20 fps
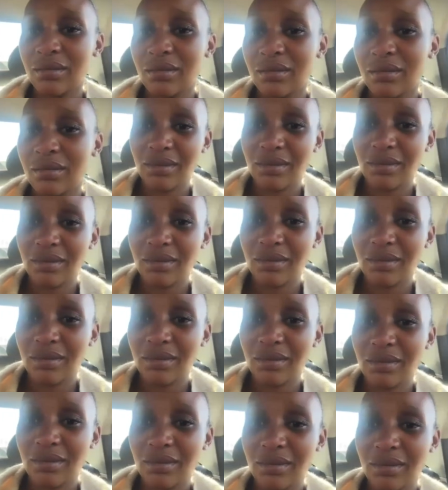We
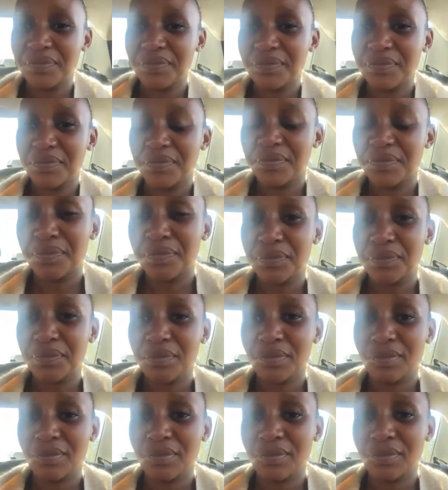producer a move
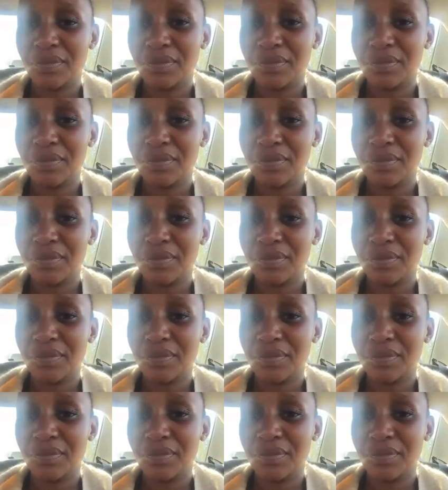ahead.